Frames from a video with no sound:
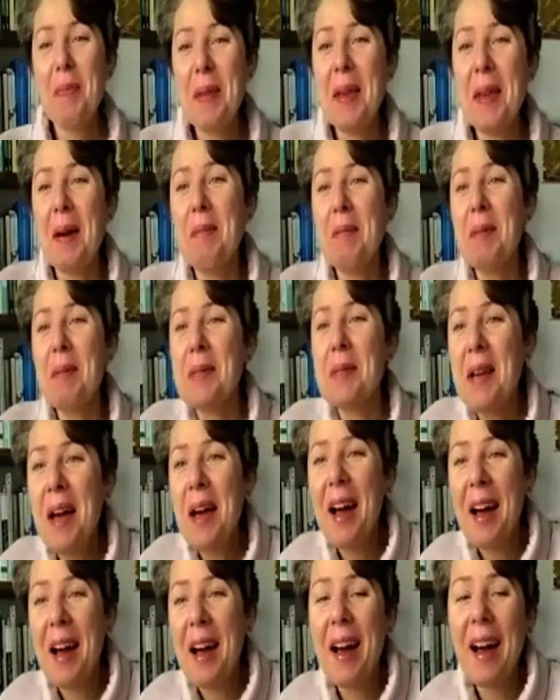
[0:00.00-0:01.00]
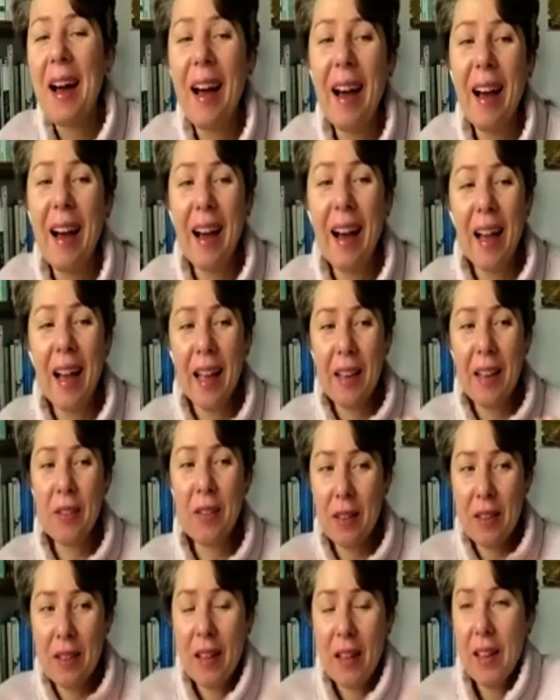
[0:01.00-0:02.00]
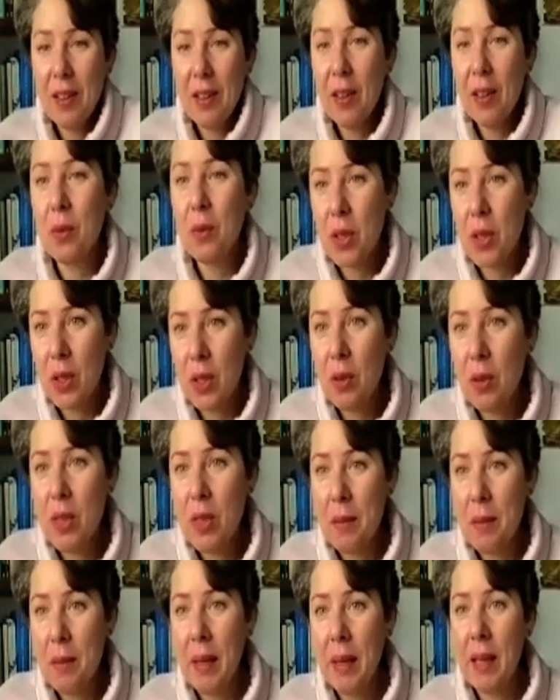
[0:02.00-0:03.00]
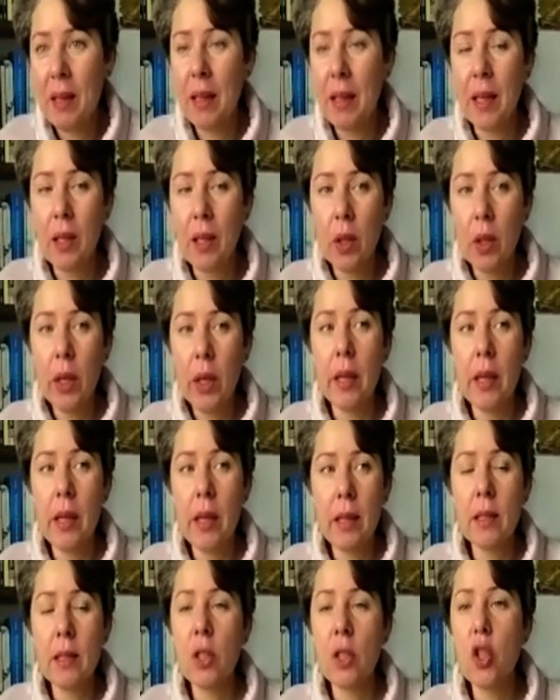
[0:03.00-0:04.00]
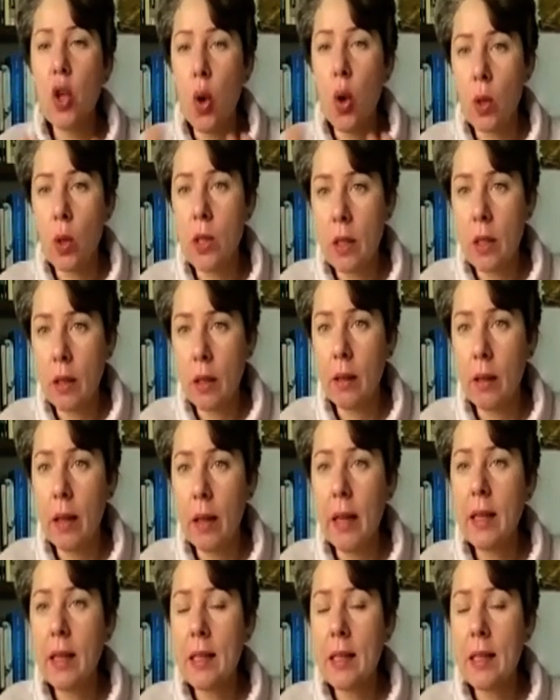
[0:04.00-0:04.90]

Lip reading: Yeah, but if you know what I mean. Like, okay, that's toxic.